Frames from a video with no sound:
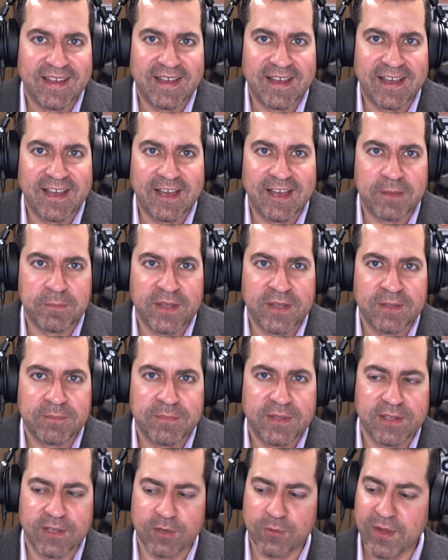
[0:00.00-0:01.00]
um,
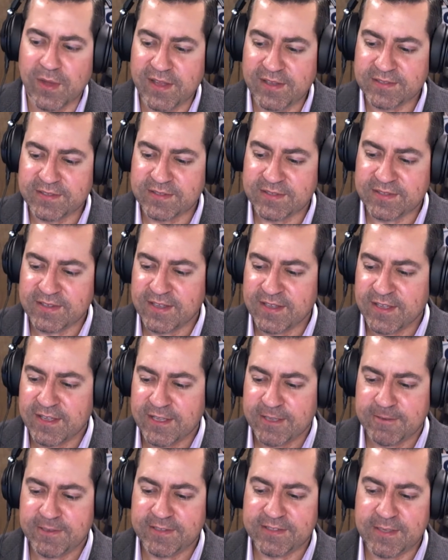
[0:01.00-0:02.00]
and be like, why is,
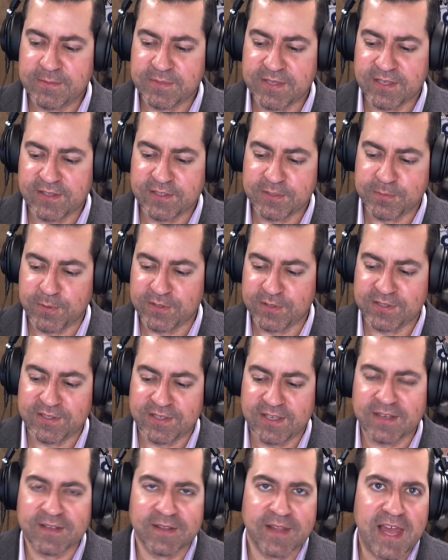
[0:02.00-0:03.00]
it seems like this
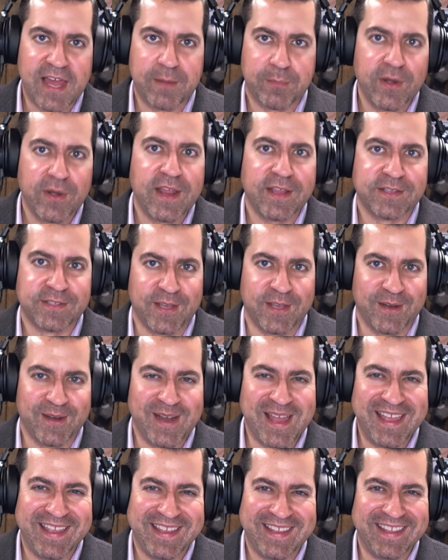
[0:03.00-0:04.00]
person's getting a lot of breaks
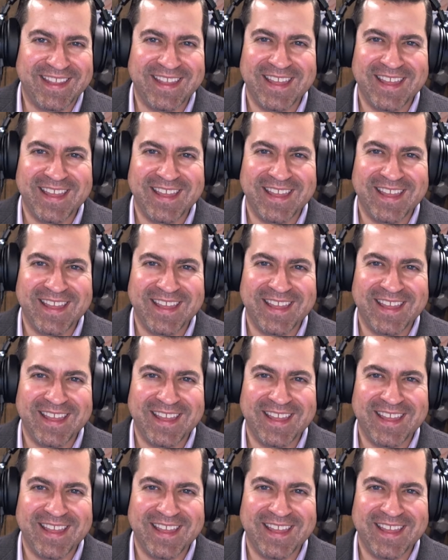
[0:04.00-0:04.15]
here.